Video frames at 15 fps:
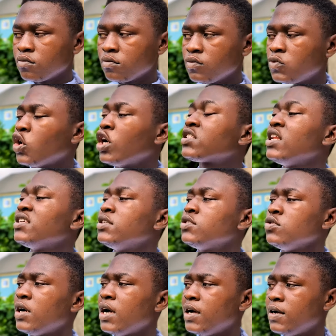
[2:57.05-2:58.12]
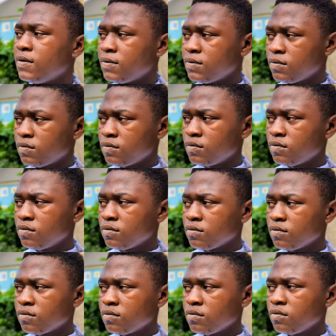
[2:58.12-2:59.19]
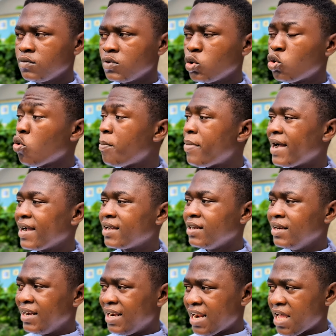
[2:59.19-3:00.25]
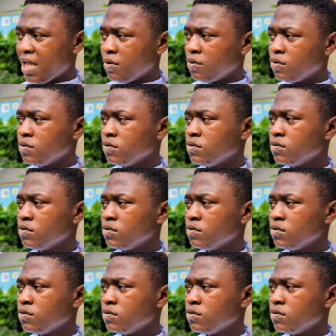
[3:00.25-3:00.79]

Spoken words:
Don't listen to her. Go back now.